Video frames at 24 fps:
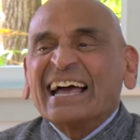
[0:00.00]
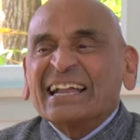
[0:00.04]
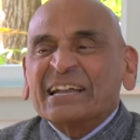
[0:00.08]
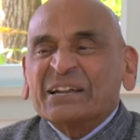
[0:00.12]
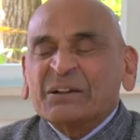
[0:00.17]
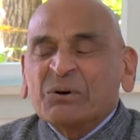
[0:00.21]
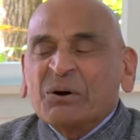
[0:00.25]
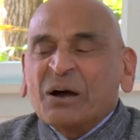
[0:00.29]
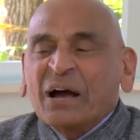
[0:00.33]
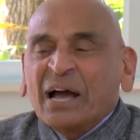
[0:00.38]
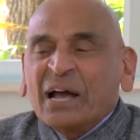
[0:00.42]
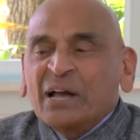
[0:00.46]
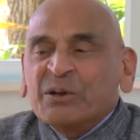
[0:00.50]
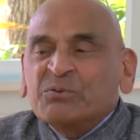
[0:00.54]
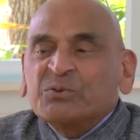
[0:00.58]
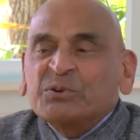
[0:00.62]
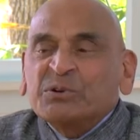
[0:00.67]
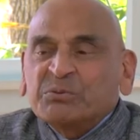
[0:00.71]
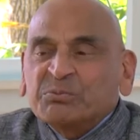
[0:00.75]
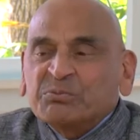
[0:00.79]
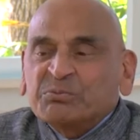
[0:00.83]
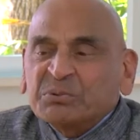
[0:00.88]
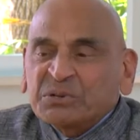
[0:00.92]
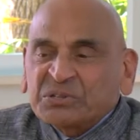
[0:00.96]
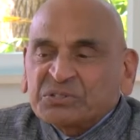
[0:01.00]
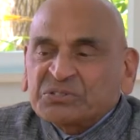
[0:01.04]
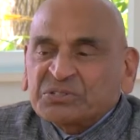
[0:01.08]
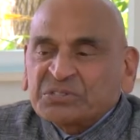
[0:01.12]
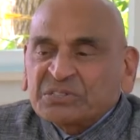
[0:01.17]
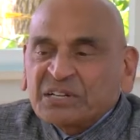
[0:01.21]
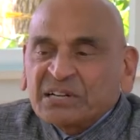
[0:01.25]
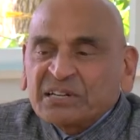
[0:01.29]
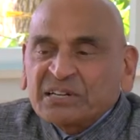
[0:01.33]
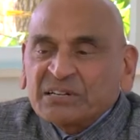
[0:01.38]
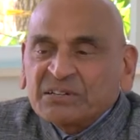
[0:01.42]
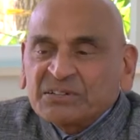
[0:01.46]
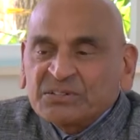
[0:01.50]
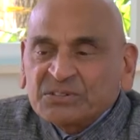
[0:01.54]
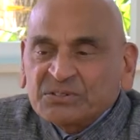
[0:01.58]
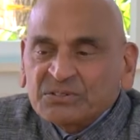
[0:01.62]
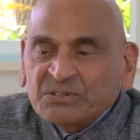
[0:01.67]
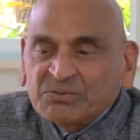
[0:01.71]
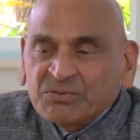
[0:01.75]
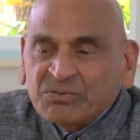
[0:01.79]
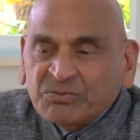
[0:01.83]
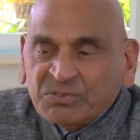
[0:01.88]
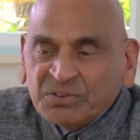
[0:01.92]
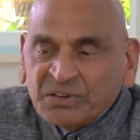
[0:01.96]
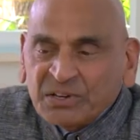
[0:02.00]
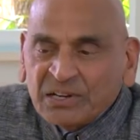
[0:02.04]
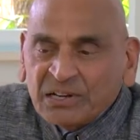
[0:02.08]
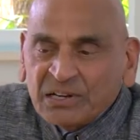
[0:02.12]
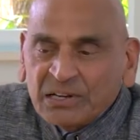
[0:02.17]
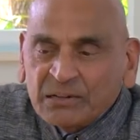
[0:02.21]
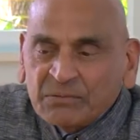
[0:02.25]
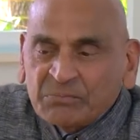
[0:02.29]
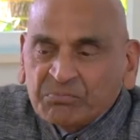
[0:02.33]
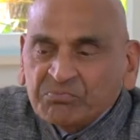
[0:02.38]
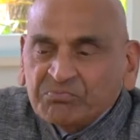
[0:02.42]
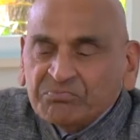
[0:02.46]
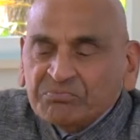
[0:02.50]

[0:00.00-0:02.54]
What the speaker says: Now, I would personally feel